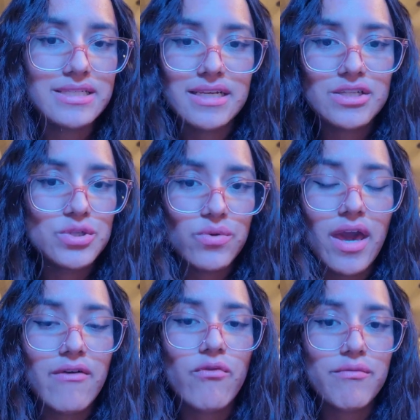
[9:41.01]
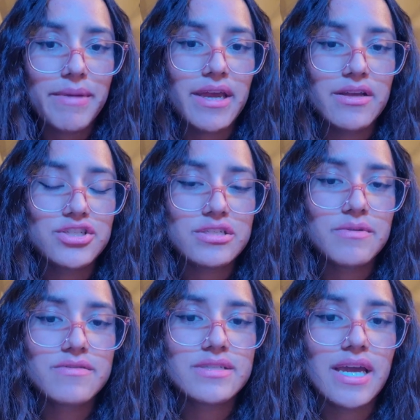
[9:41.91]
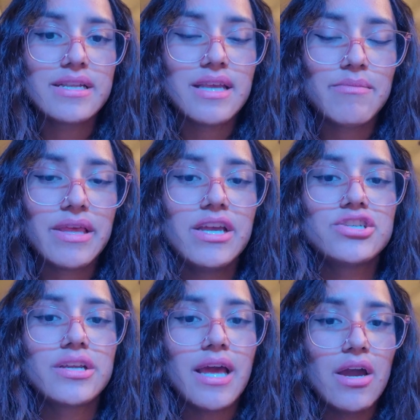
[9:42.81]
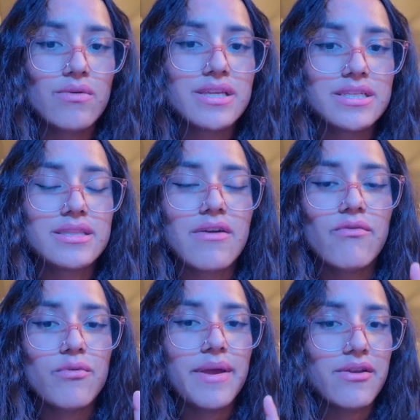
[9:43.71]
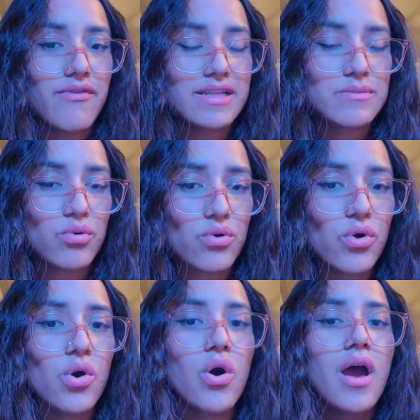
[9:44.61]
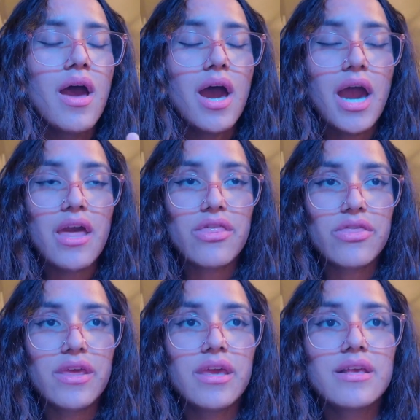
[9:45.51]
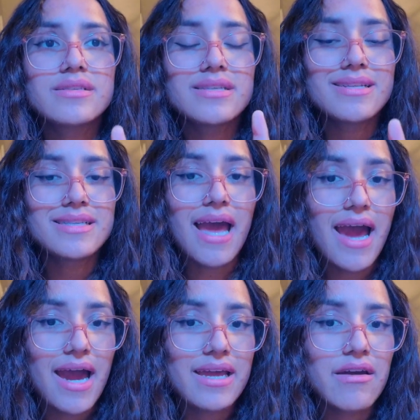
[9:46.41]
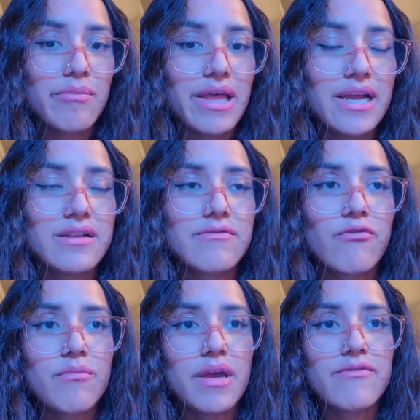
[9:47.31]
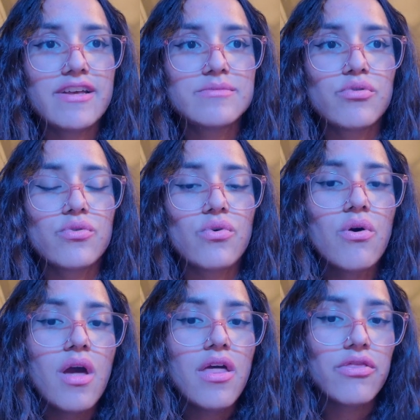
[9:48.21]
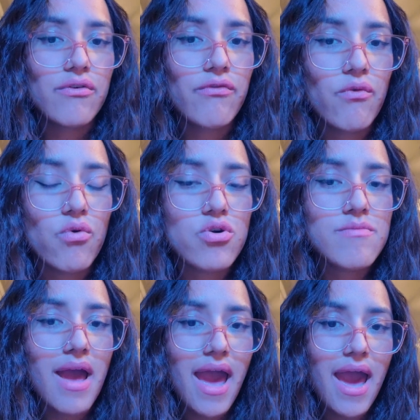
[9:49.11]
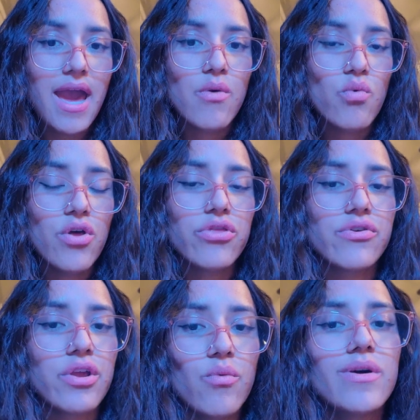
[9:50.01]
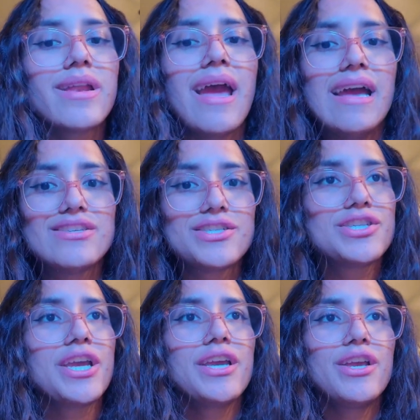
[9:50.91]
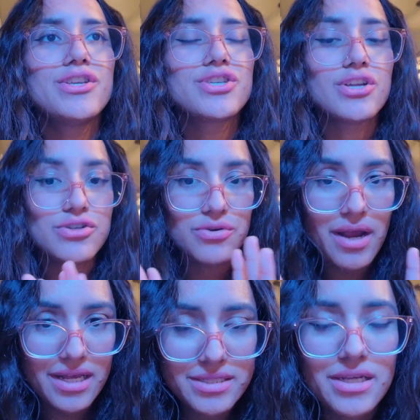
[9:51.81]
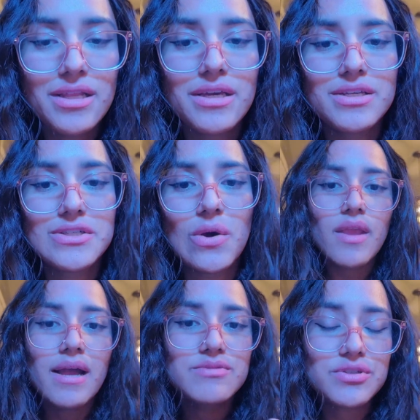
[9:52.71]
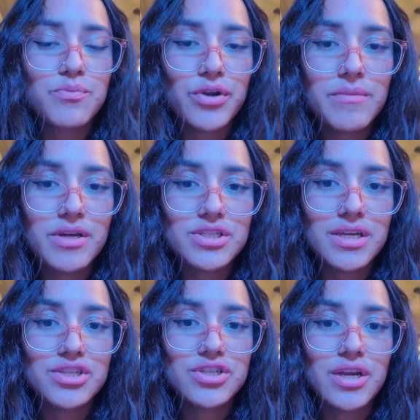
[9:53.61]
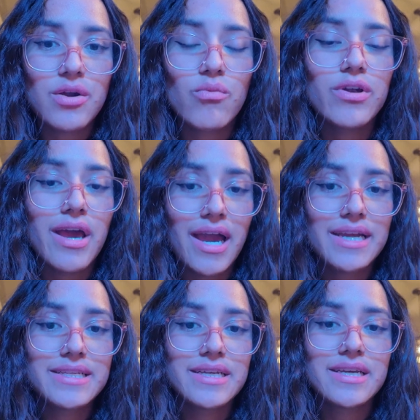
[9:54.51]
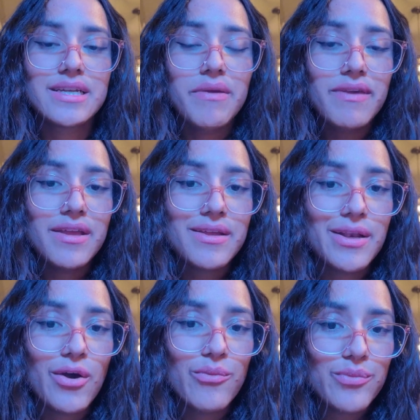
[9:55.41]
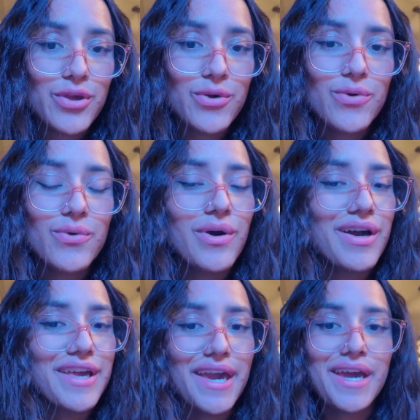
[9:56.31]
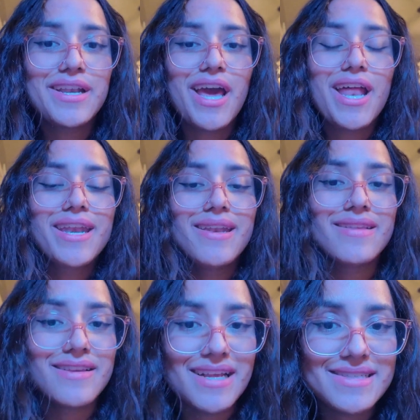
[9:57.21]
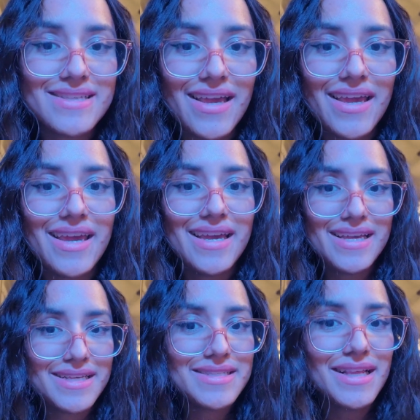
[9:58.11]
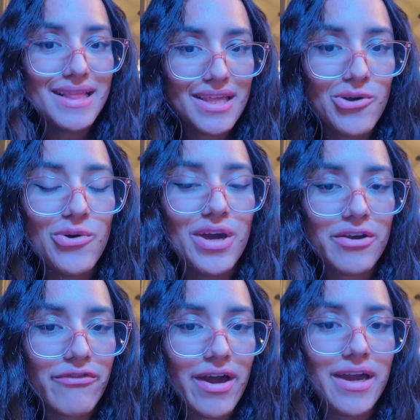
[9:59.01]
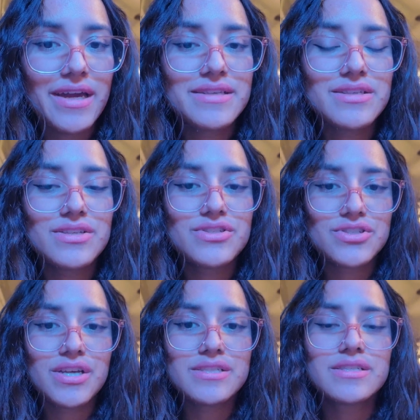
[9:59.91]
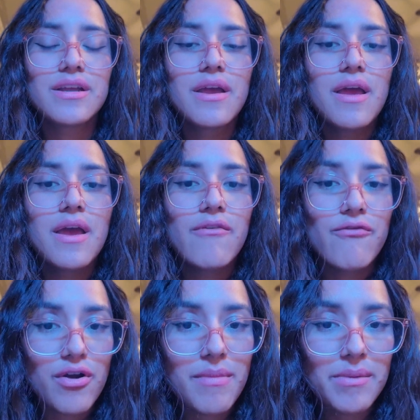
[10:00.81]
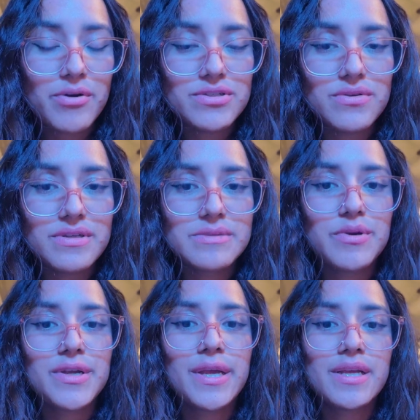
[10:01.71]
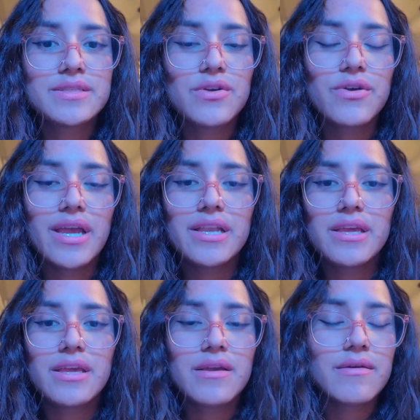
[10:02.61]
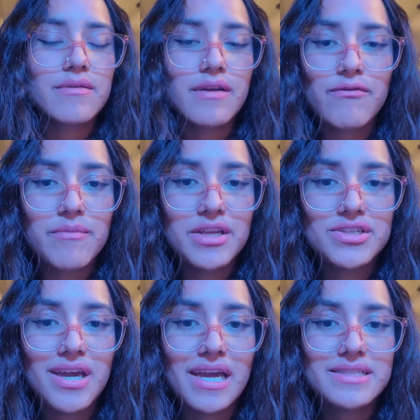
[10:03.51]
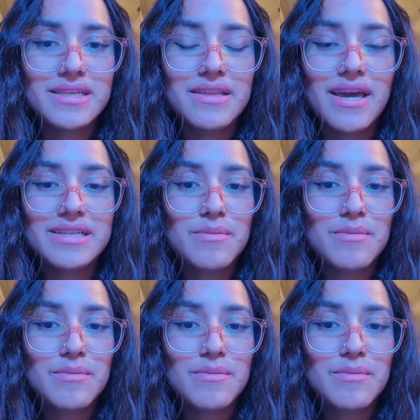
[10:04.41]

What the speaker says: didn't do that for my adjustment of status application. I only did that for my advance parole. I think since I applied for my advance parole, the form I-131 has changed drastically. I'm just pretty much going to share what I did. Maybe it can help you. Again, nothing I say is legal advice. It's just from my personal experience or any information I see that